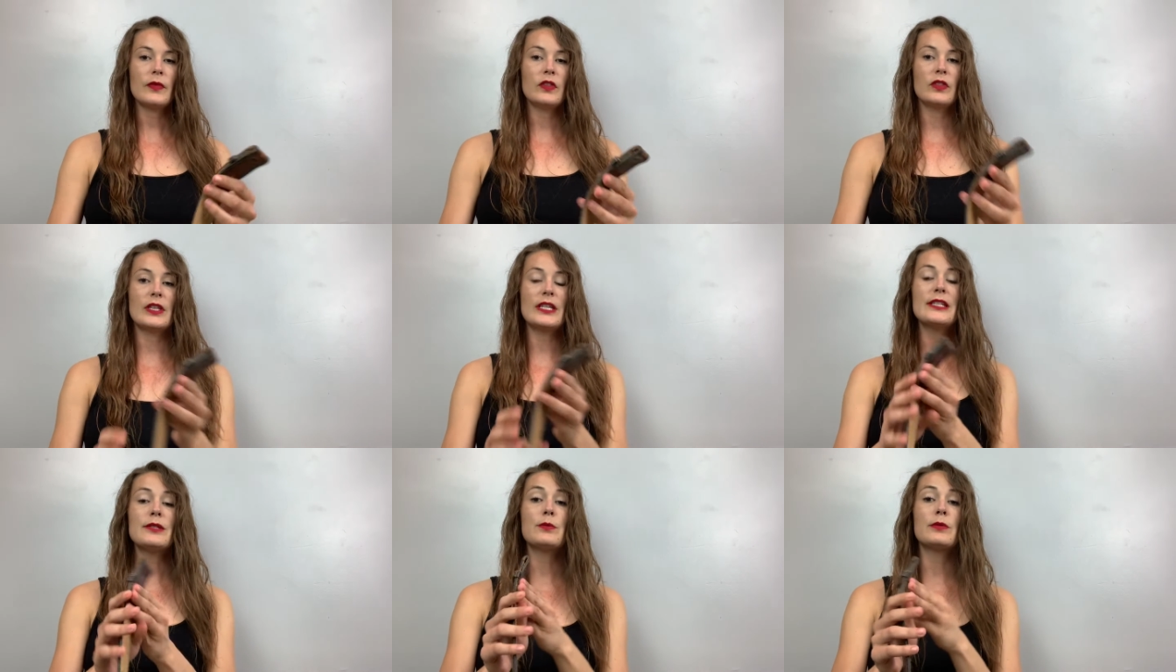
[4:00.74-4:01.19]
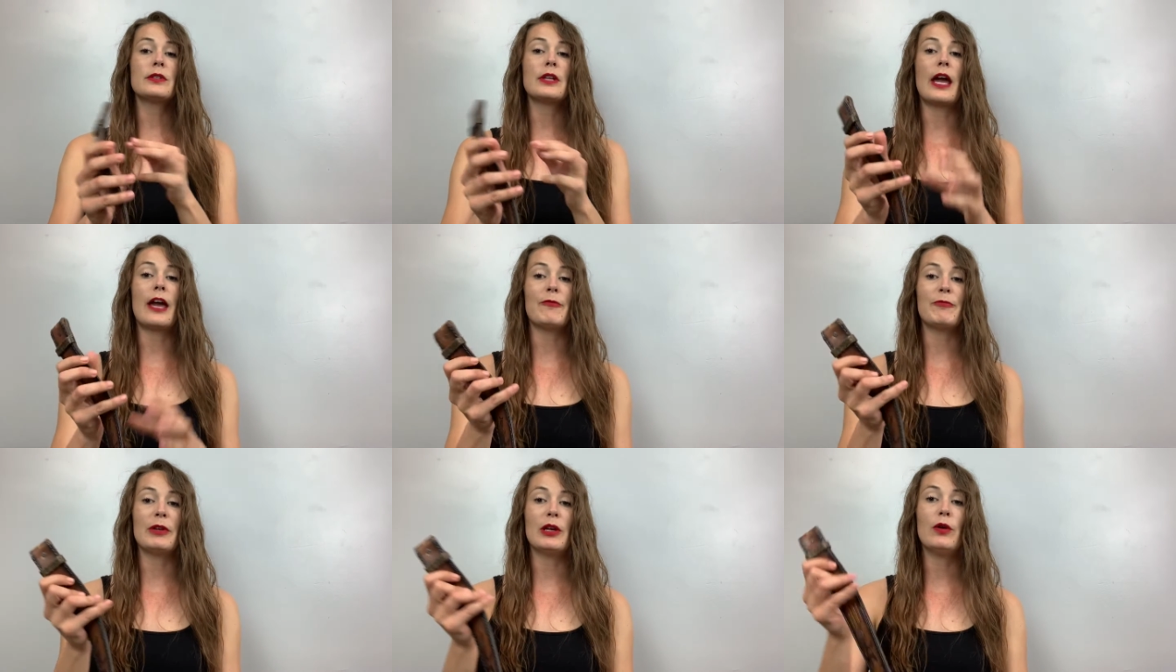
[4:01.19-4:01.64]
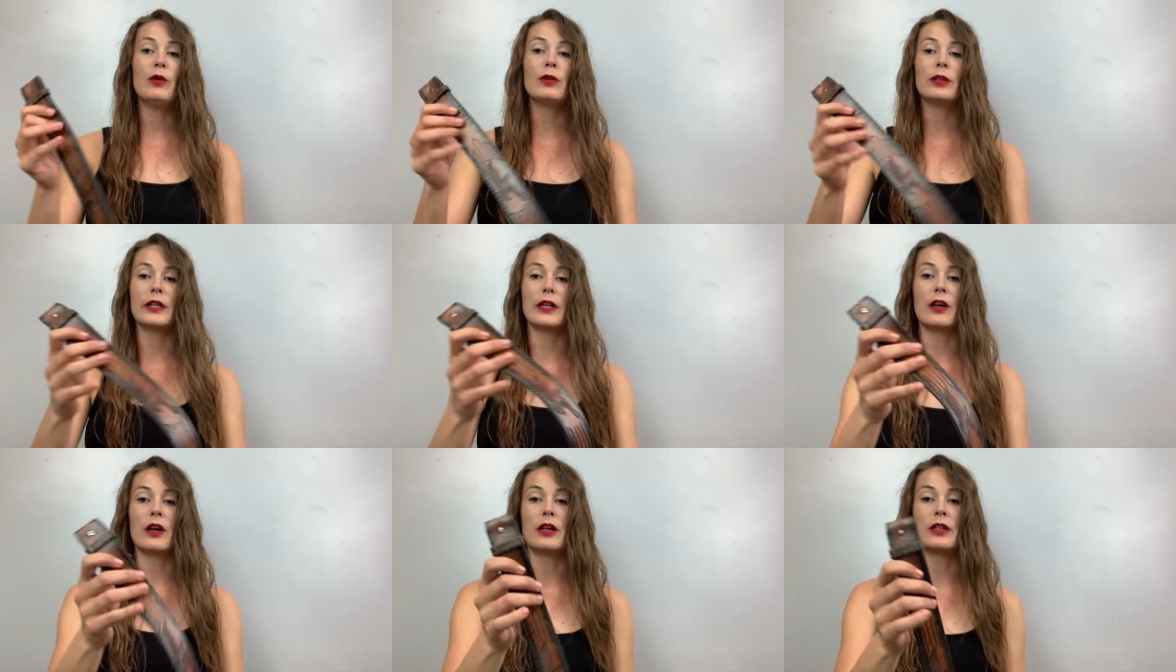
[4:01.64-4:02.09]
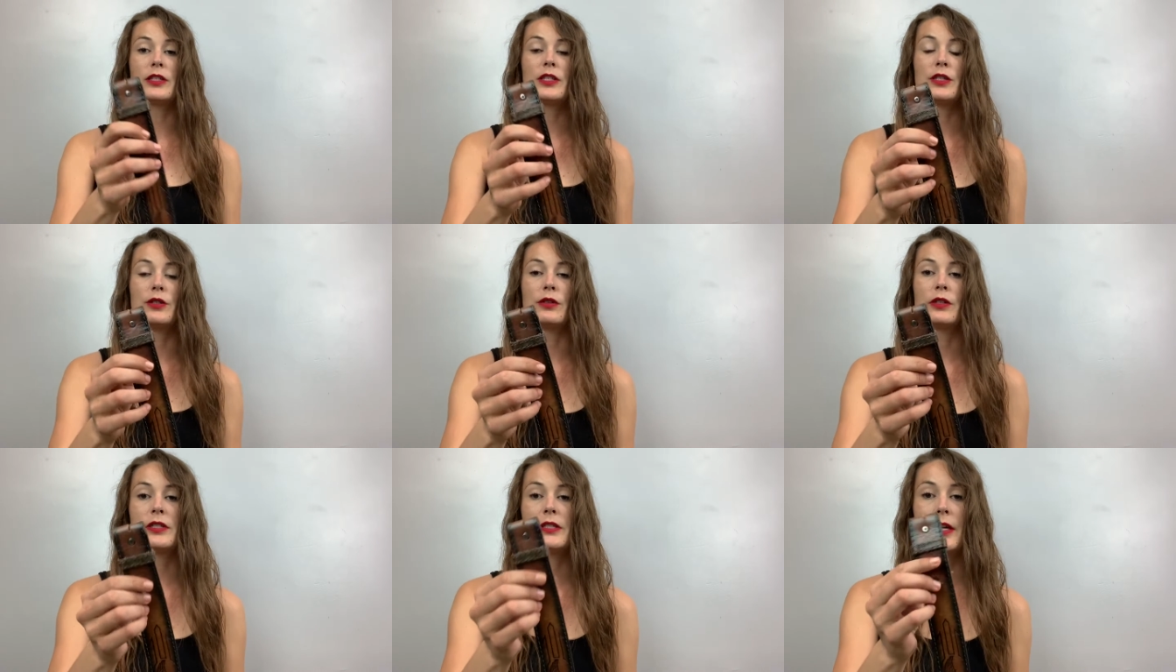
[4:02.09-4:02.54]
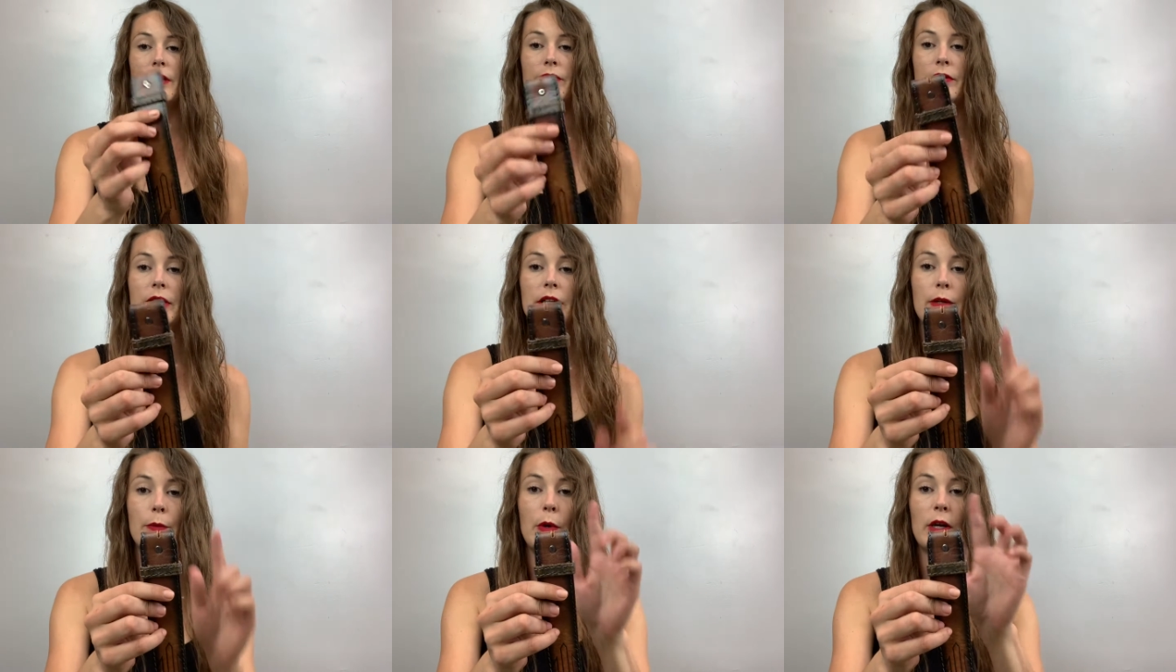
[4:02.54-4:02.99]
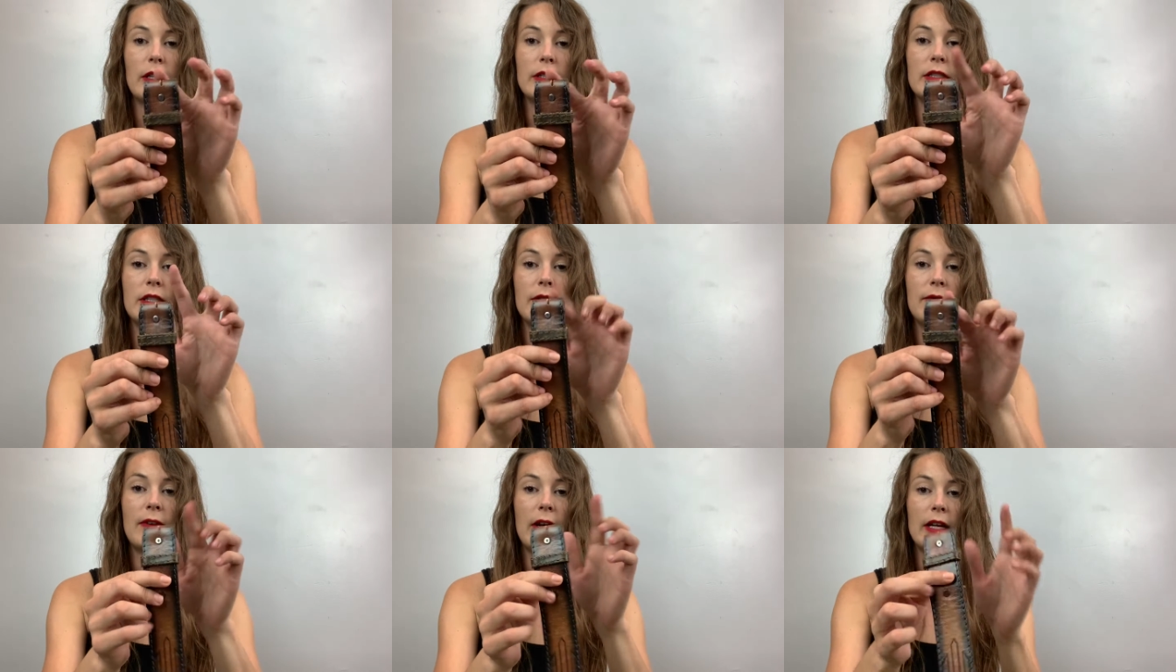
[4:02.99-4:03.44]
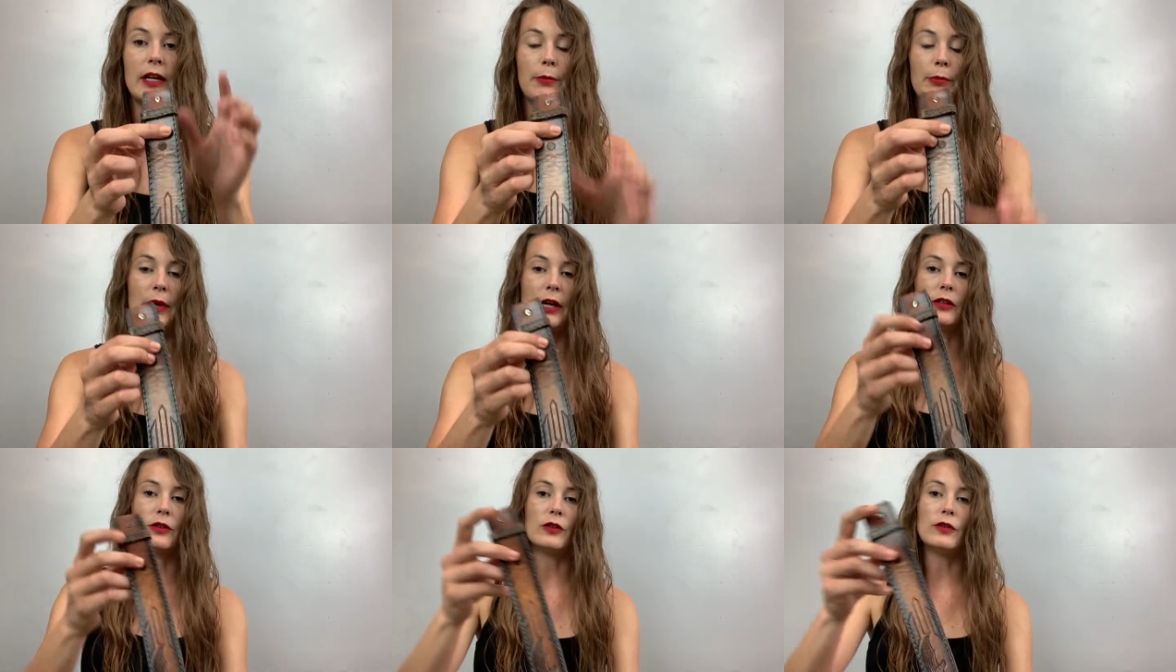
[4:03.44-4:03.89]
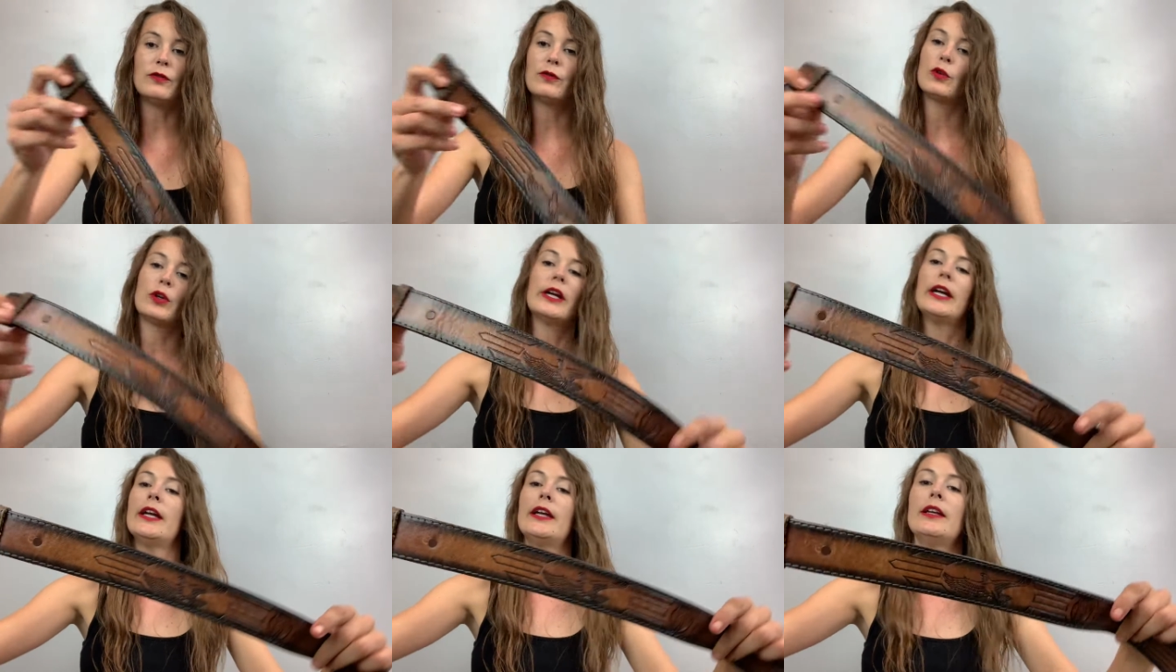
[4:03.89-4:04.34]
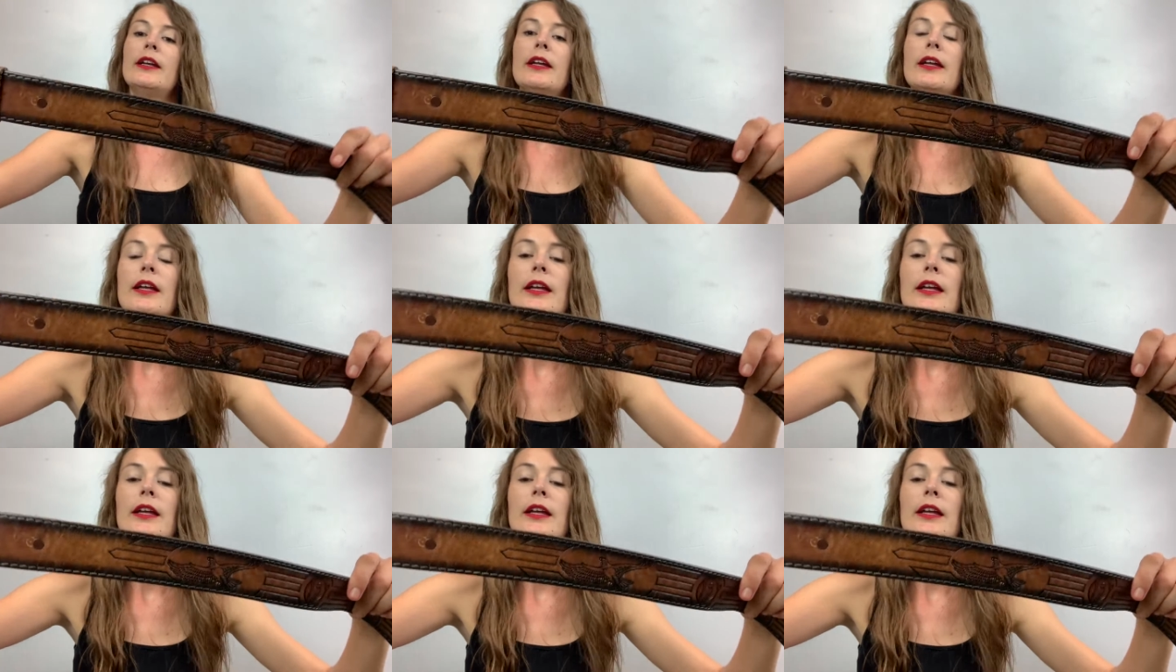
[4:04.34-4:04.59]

this one I've been holding on to because I really wanted to find a buckle for it.